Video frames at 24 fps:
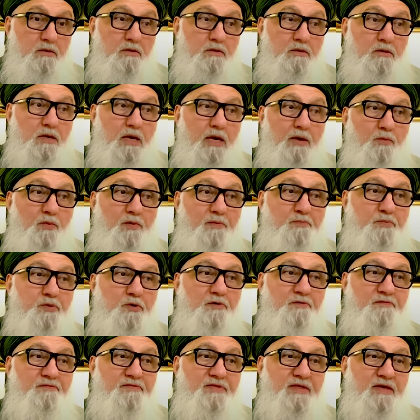And we
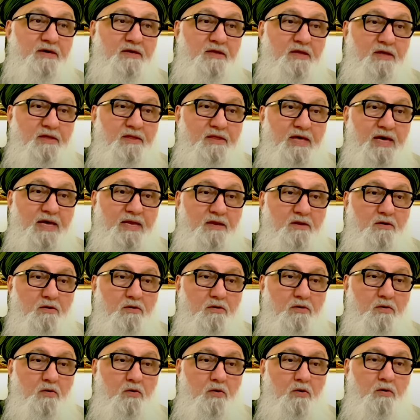proved that, that
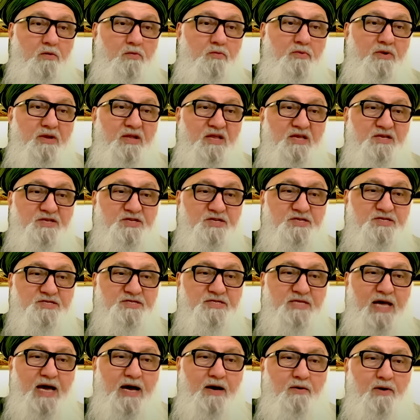all
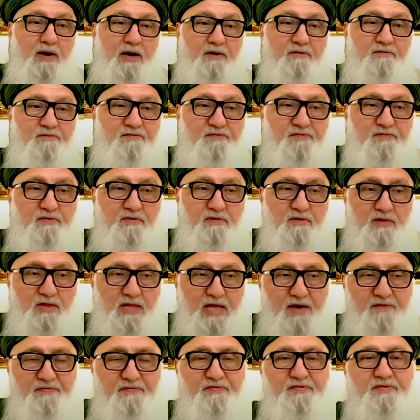religions now have
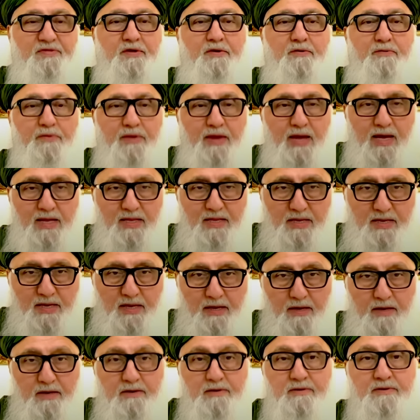left their
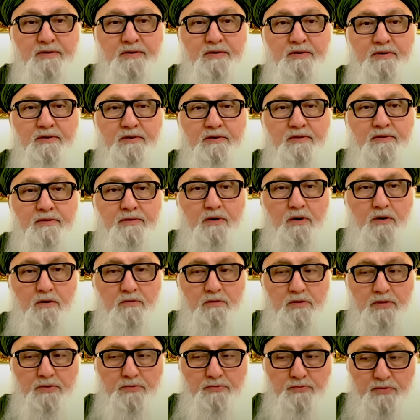reality. The
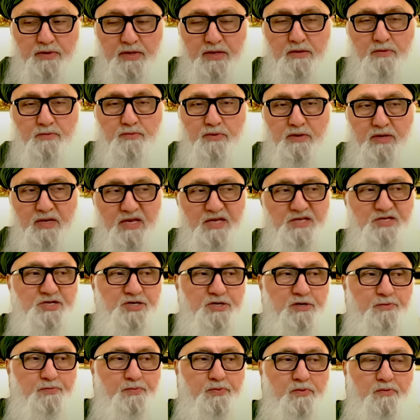only real
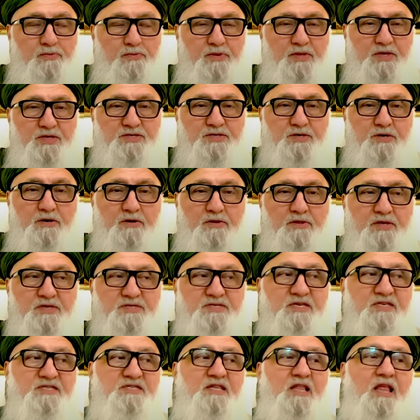religion upon this earth is
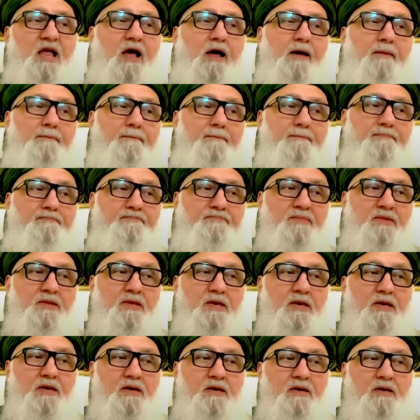Islam
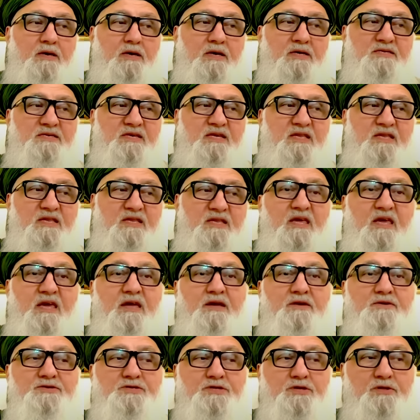because it
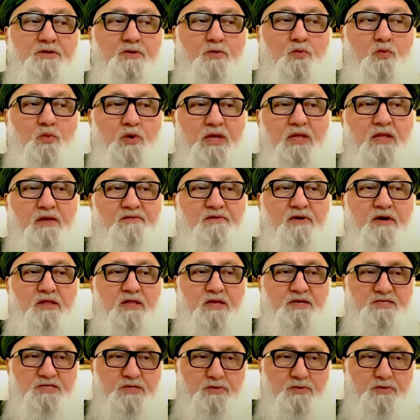adheres to the will of Allah